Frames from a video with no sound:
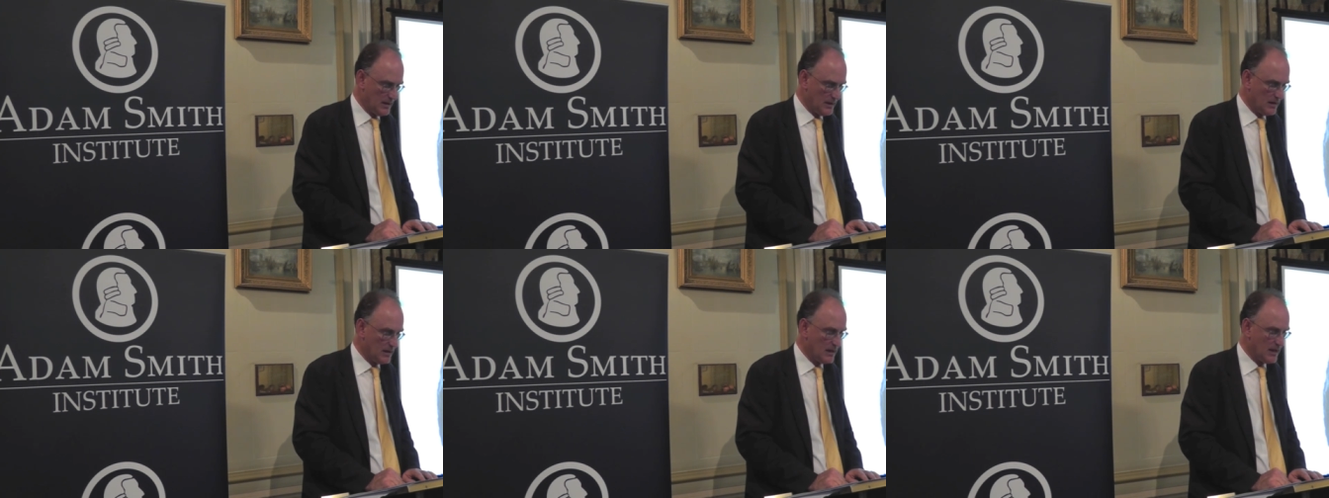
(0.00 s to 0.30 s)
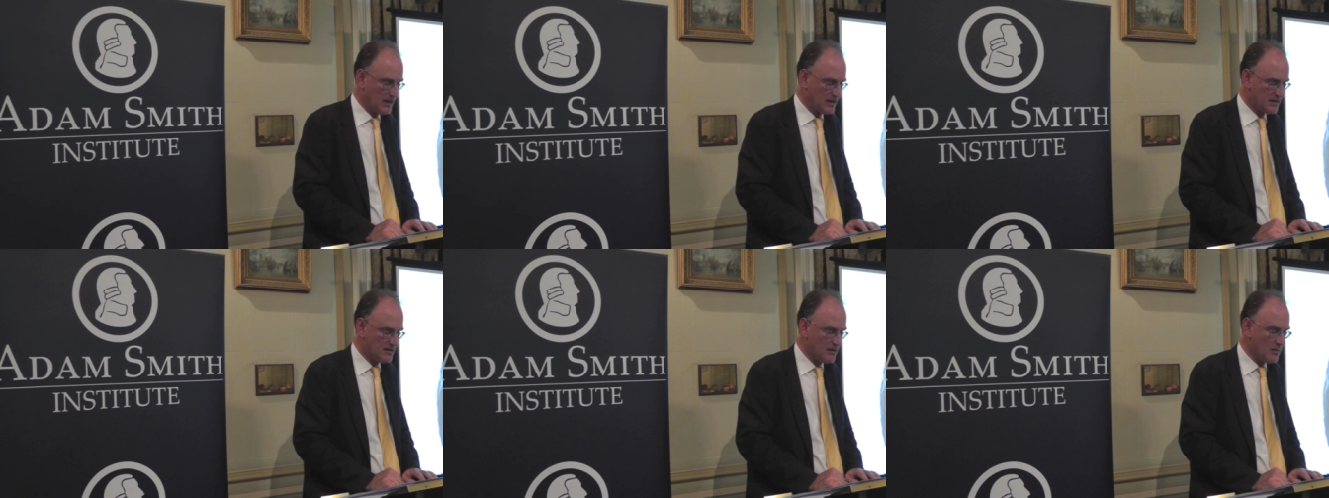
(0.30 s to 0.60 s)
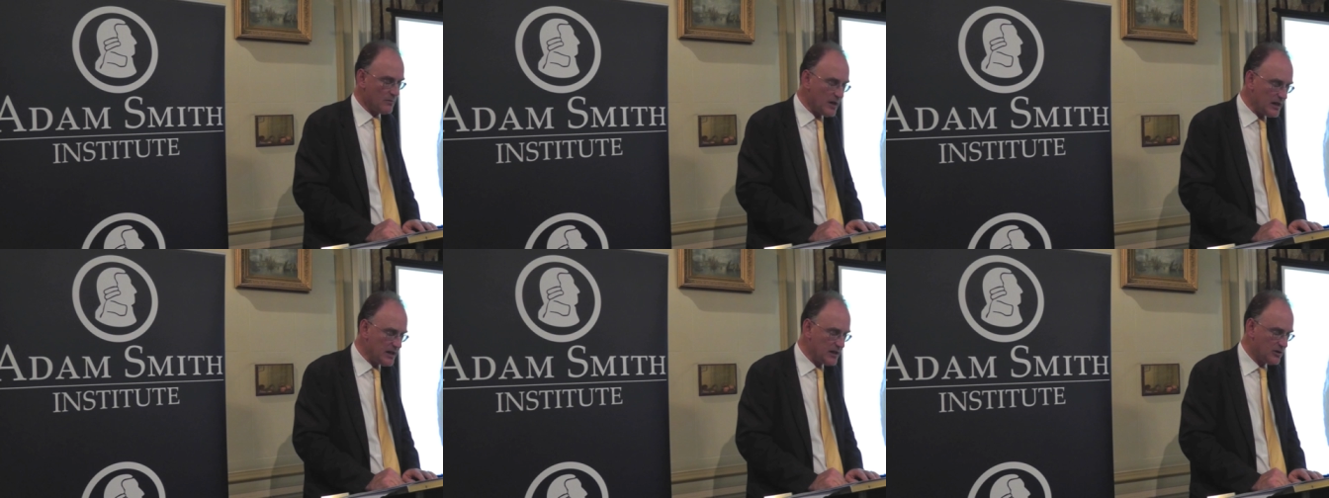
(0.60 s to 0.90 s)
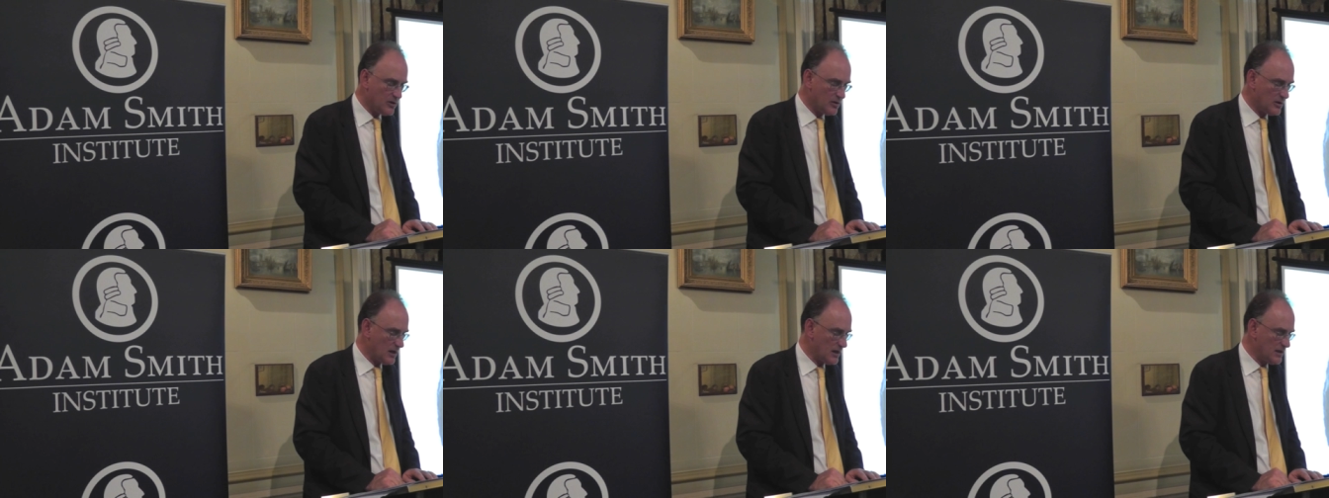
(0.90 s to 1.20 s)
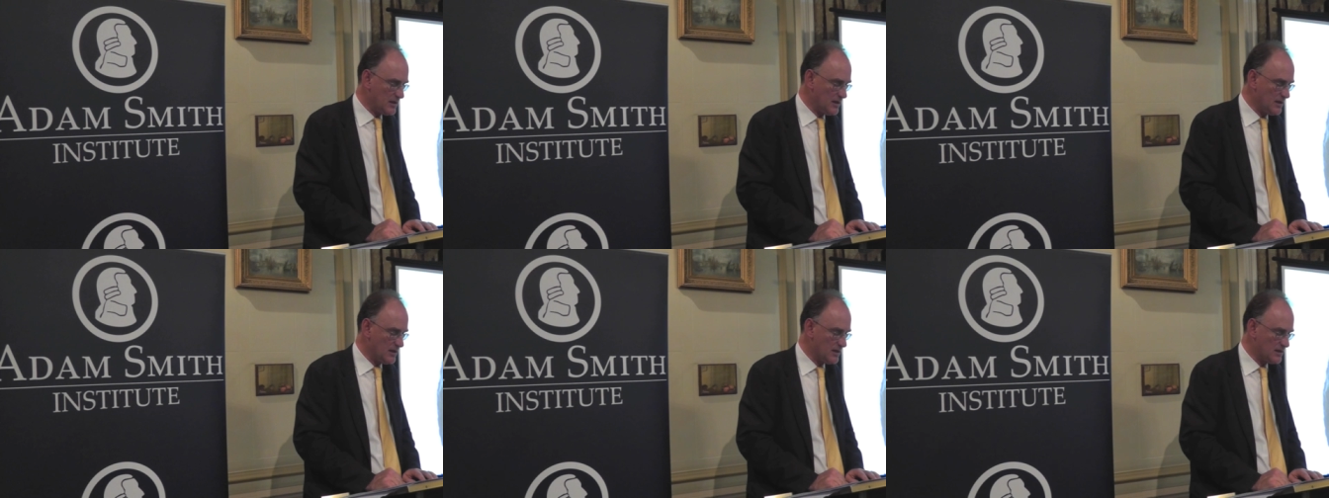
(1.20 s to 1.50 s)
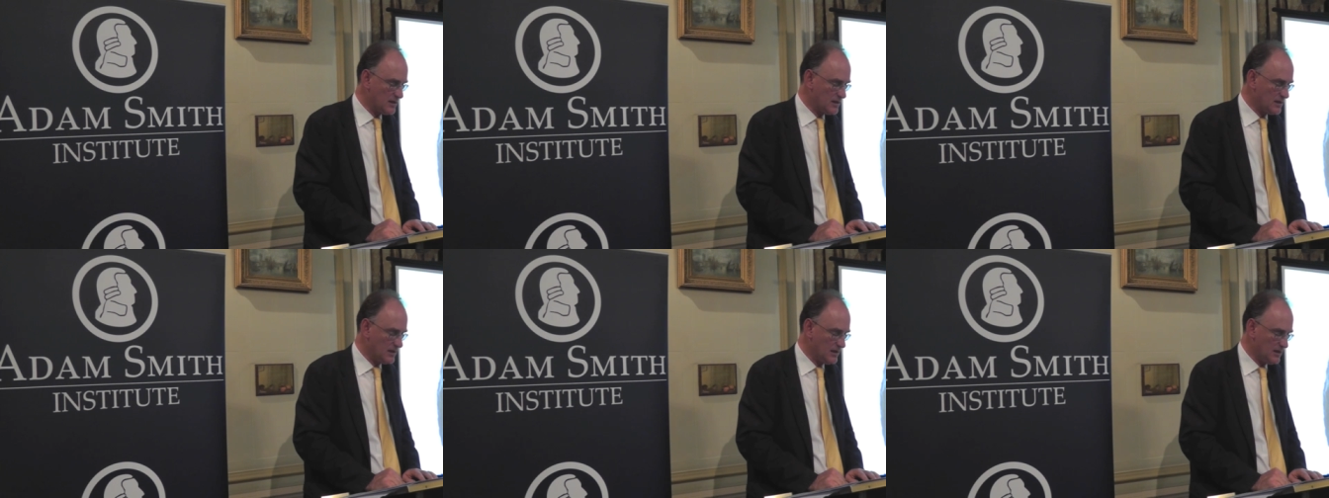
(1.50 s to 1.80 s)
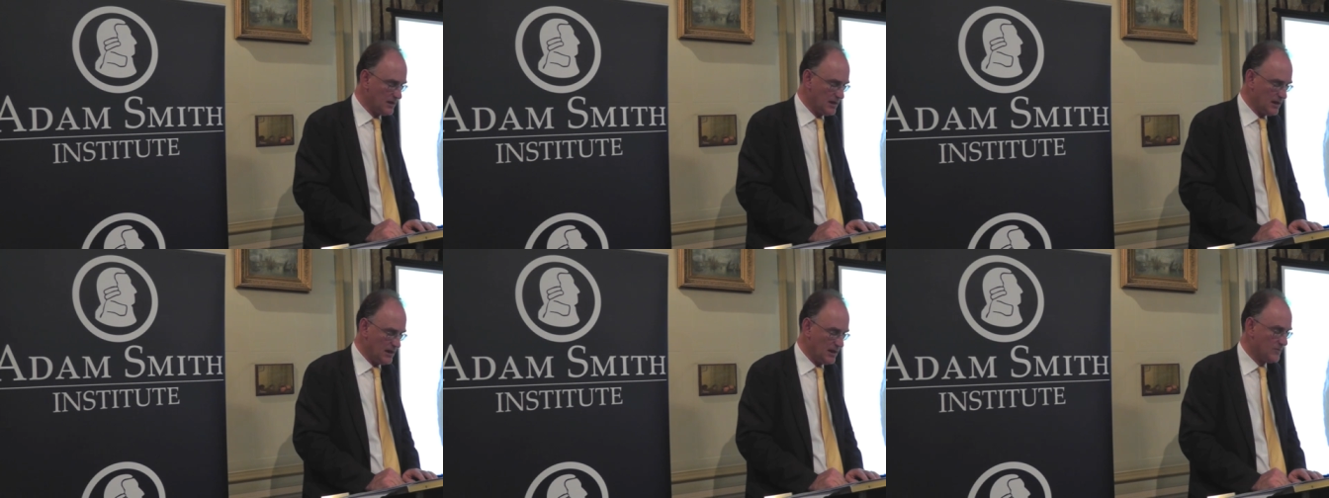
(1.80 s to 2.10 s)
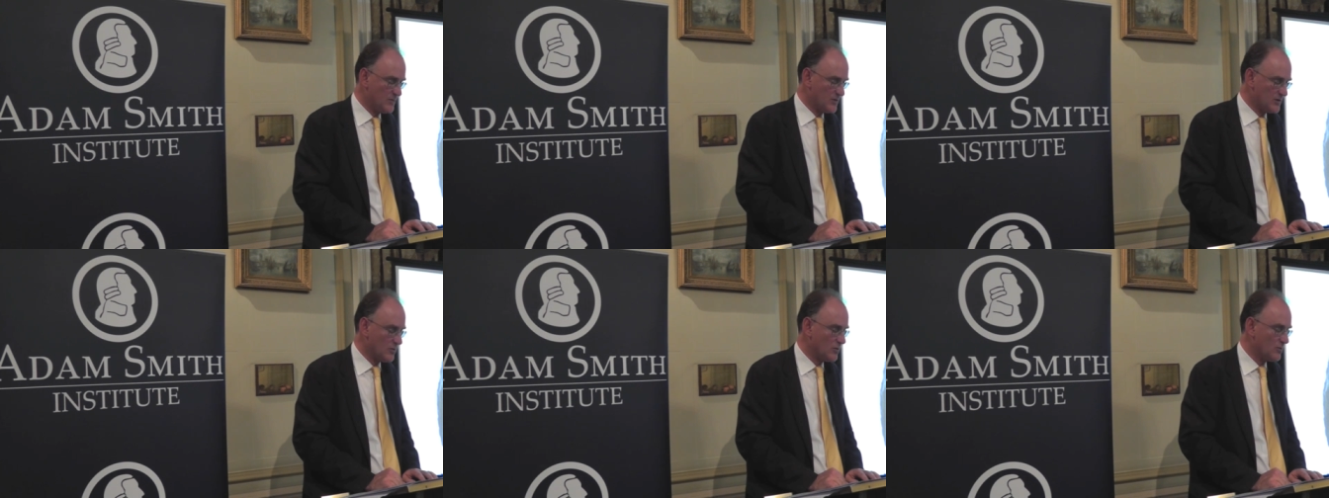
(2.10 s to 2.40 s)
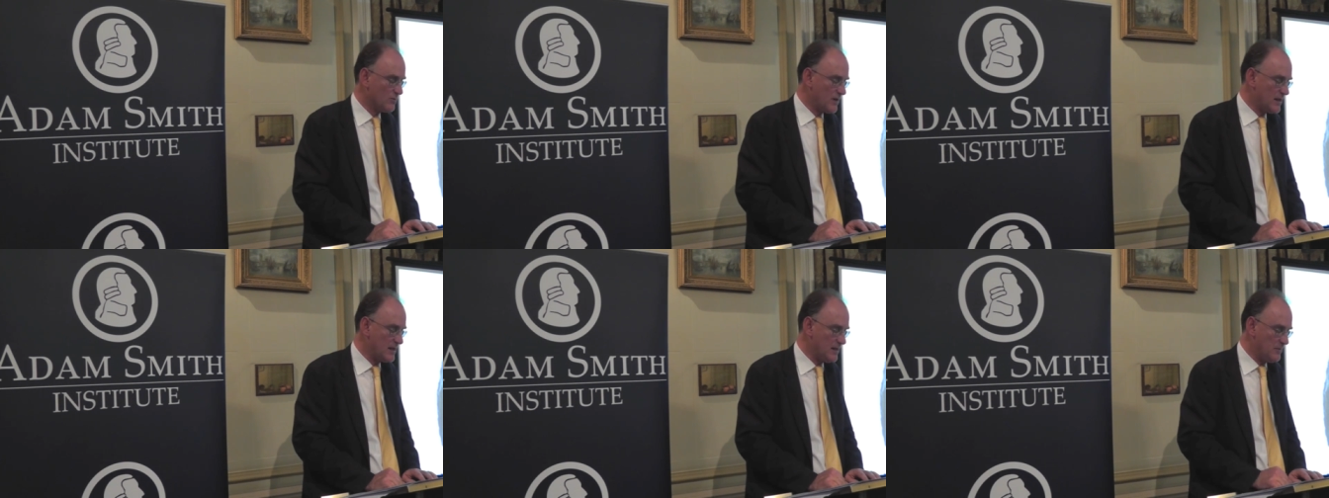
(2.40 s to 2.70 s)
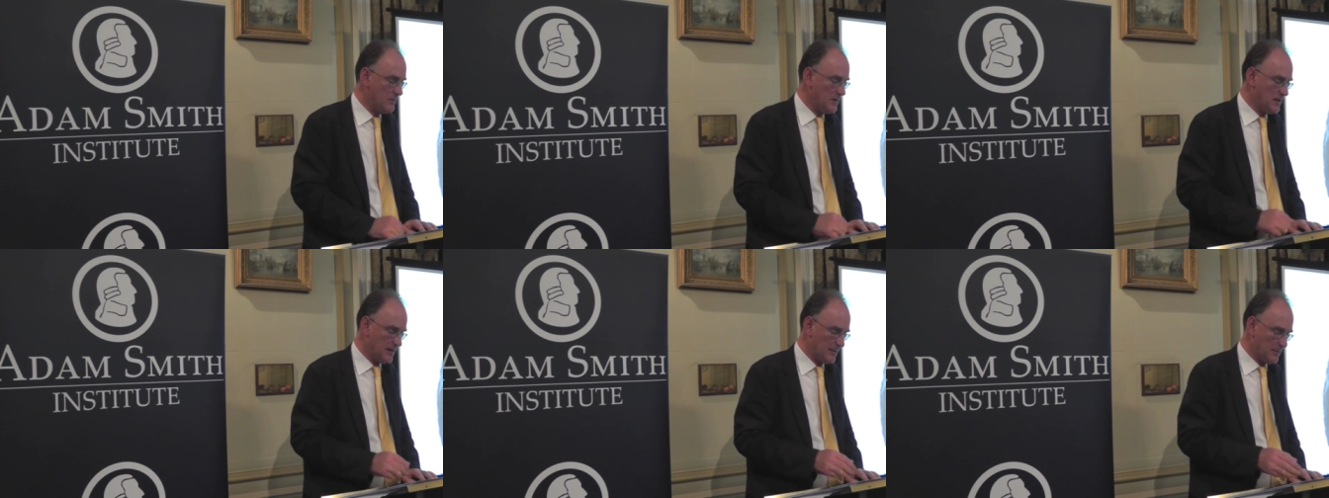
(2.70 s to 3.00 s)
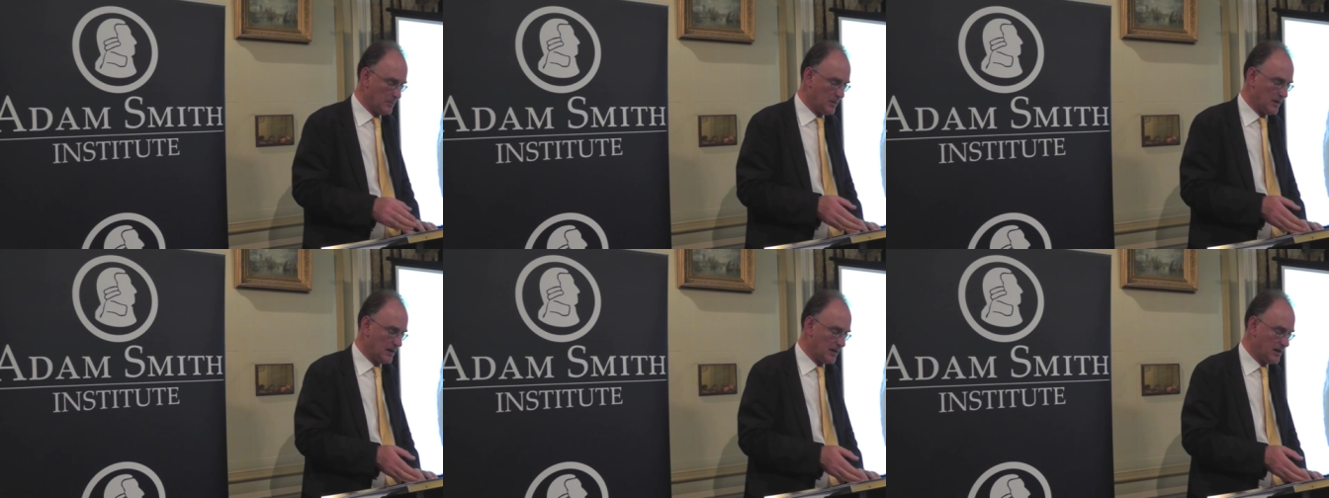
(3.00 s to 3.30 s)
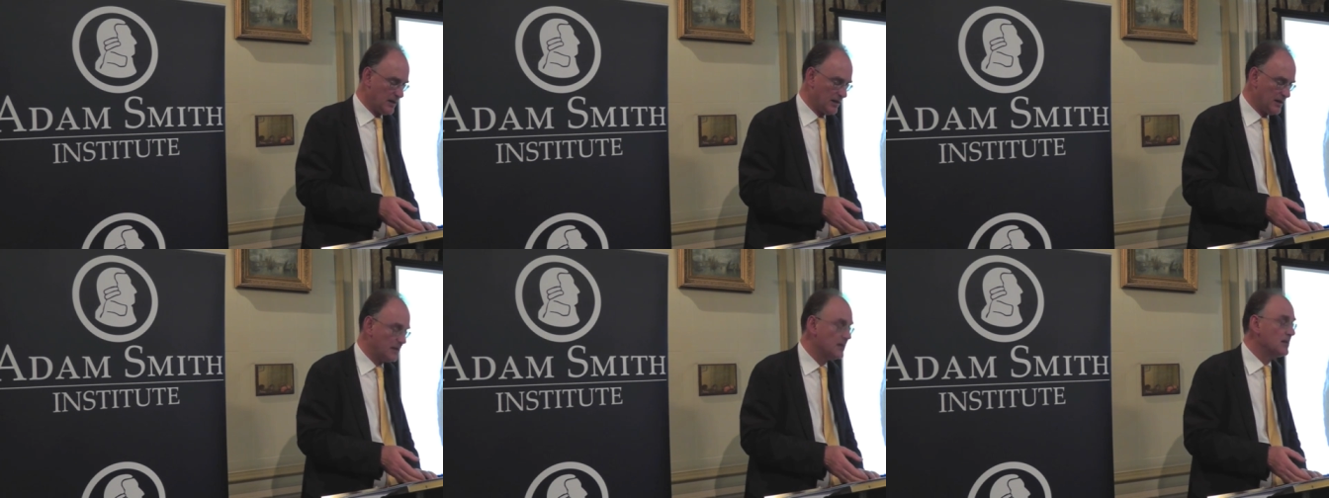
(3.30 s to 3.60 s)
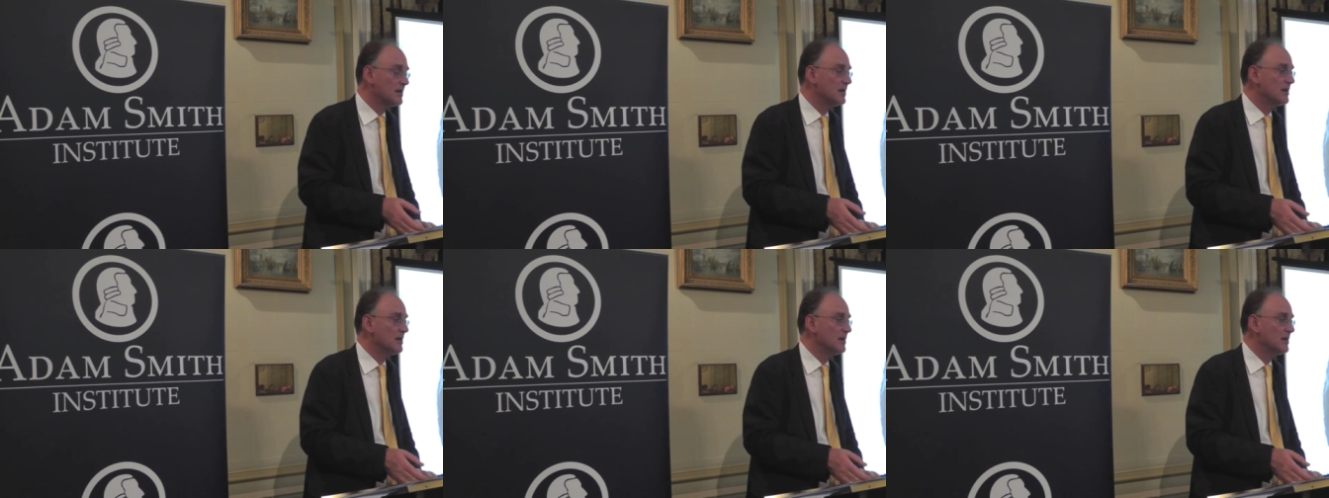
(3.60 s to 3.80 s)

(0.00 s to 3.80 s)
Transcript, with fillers: And like so many good ideas, it was already being applied